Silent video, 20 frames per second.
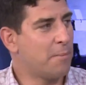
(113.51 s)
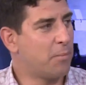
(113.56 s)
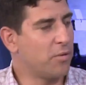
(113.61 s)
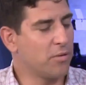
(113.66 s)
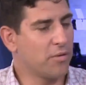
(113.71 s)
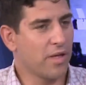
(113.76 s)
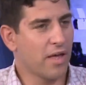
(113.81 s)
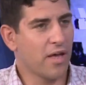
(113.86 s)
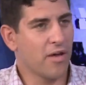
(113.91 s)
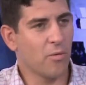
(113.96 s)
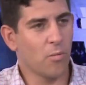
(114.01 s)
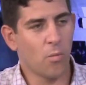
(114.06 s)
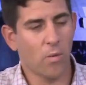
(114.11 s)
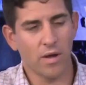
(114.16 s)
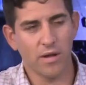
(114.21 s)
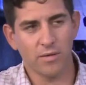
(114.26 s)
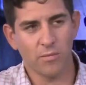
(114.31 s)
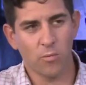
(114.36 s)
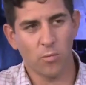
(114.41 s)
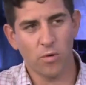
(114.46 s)
But
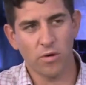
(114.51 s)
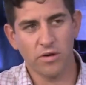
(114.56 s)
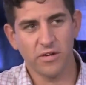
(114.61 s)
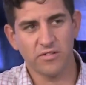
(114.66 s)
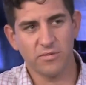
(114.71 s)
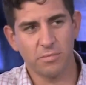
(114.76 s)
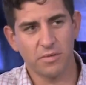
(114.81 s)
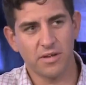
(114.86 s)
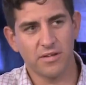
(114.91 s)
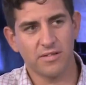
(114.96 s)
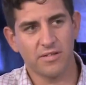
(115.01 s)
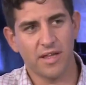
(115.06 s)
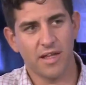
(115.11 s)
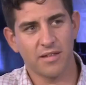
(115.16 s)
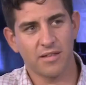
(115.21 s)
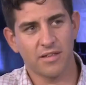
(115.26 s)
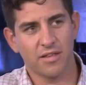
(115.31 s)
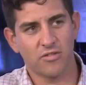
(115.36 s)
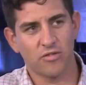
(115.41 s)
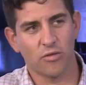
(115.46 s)
what worries me is
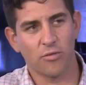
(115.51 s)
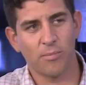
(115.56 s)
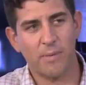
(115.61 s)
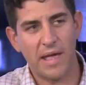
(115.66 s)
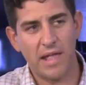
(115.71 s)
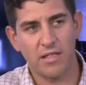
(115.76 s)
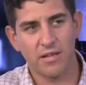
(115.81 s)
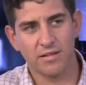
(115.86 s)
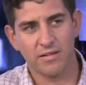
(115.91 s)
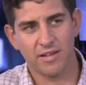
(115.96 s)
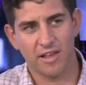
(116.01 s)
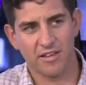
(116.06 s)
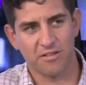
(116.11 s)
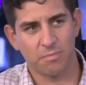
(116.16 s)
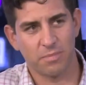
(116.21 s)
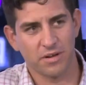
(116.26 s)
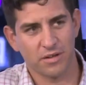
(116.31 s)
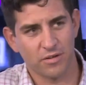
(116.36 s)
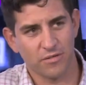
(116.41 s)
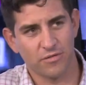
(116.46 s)
that surveillance
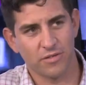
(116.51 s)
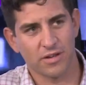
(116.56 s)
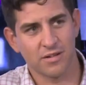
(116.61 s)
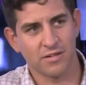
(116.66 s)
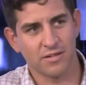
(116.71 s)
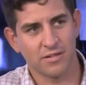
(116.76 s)
aspect of it.